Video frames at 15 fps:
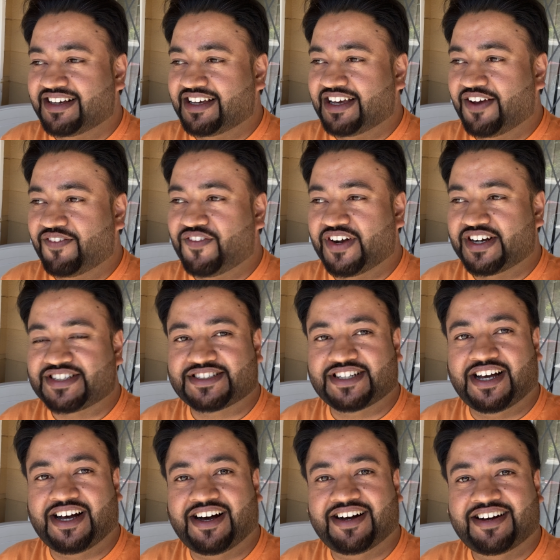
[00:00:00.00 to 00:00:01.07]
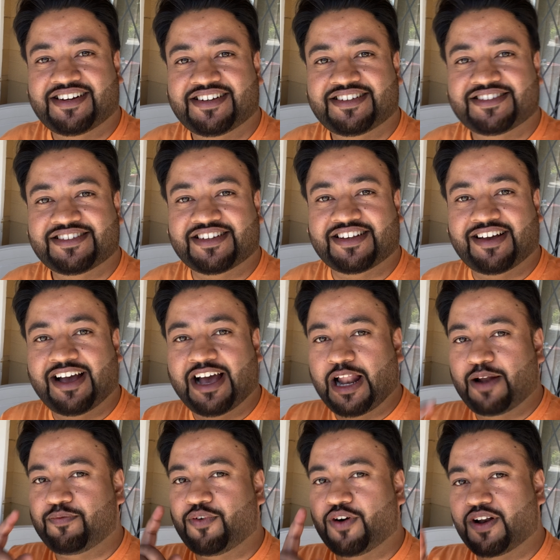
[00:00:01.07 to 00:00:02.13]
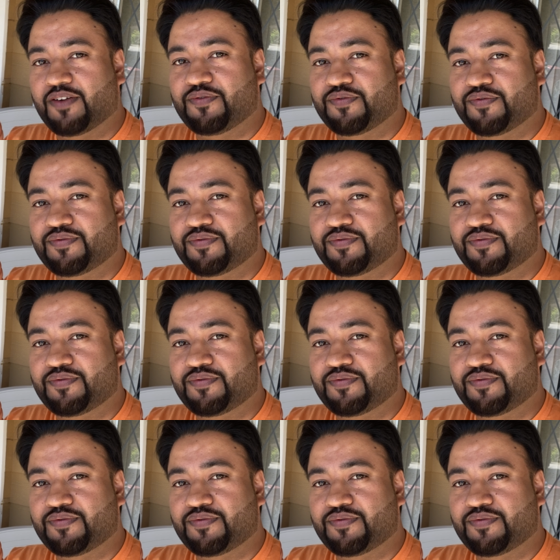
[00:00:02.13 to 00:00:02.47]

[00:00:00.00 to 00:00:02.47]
If it's uh, helpful